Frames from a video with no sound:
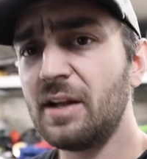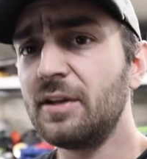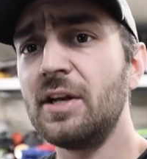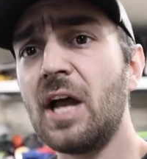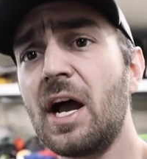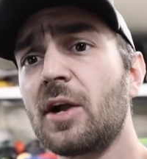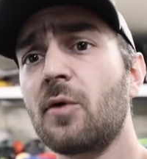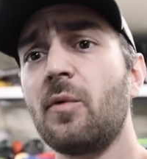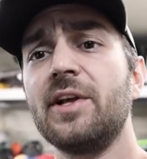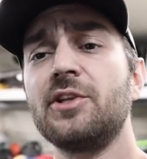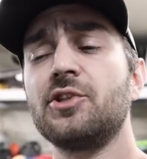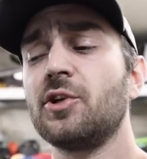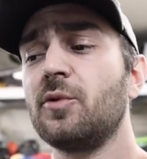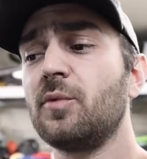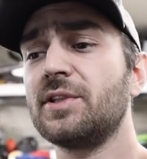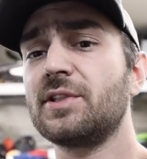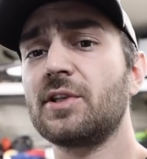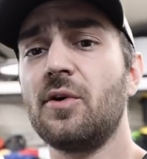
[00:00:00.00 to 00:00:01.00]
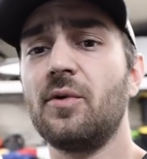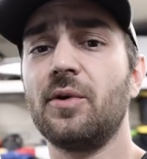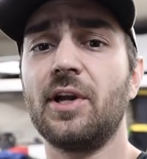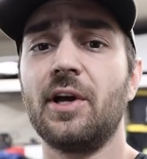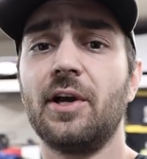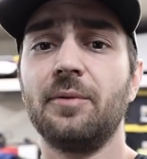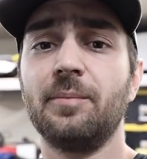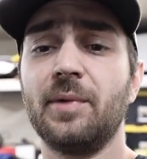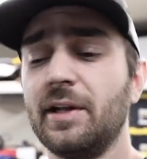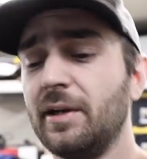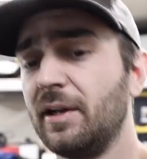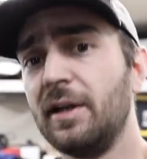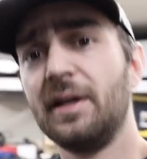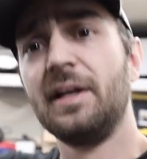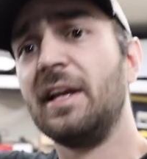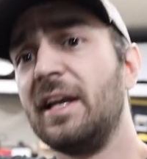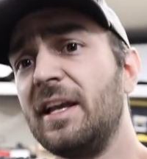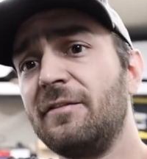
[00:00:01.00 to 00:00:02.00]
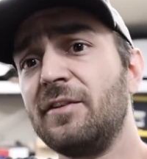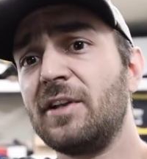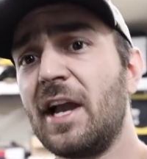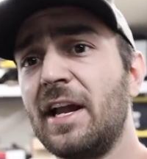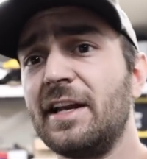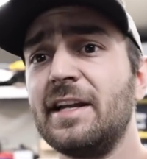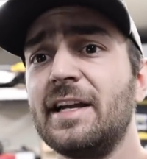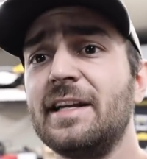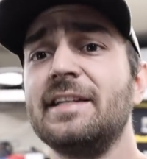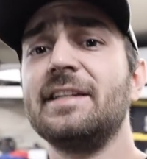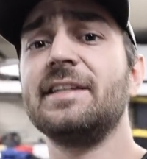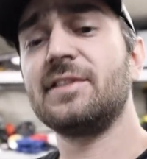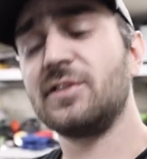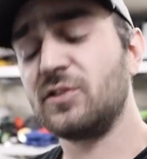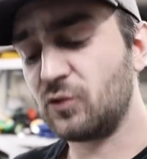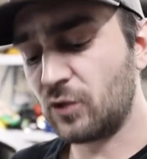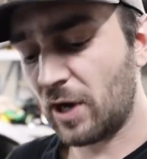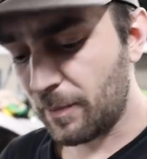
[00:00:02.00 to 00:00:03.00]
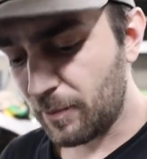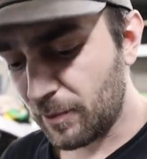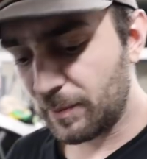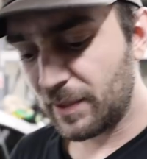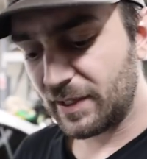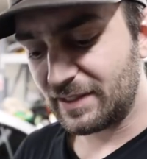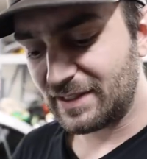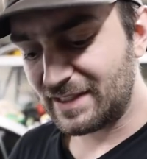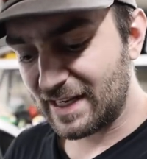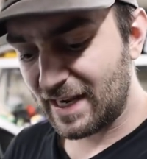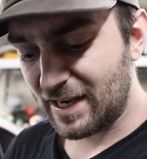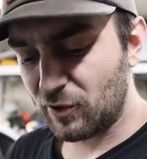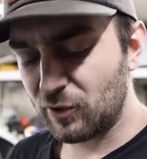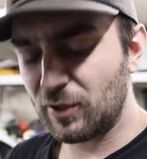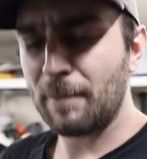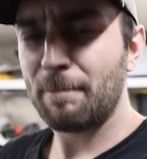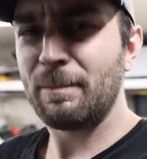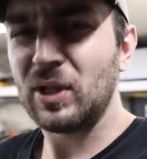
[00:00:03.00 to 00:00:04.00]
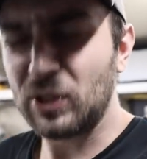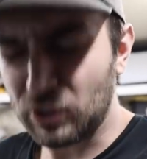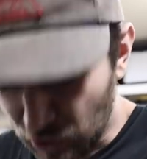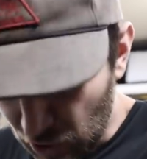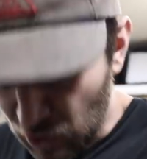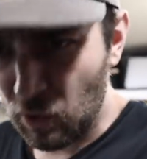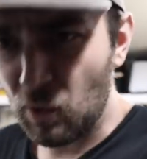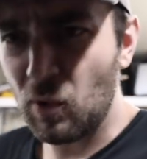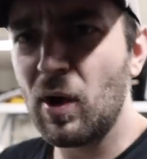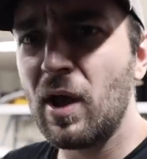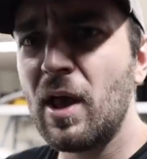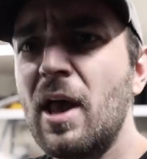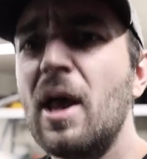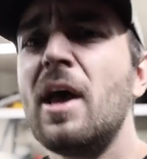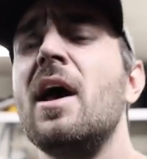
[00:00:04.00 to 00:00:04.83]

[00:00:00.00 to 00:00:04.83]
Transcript: Not quite sure what's going on, but if you got any ideas, drop them down below.